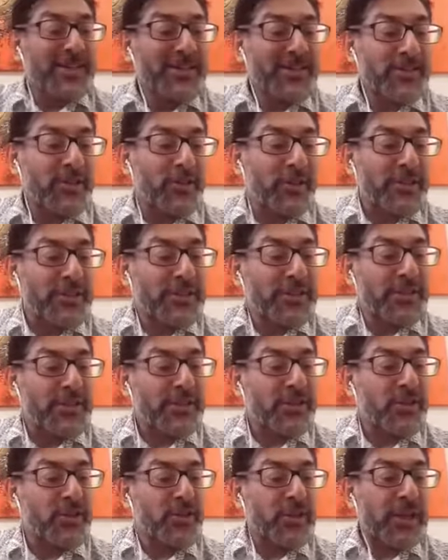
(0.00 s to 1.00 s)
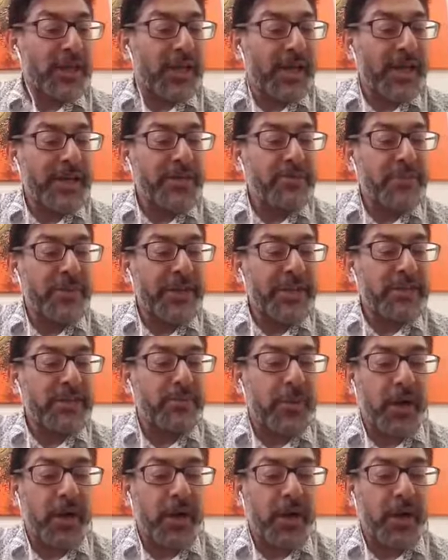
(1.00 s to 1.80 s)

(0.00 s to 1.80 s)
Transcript: sorry, it's just gone uh, eight minutes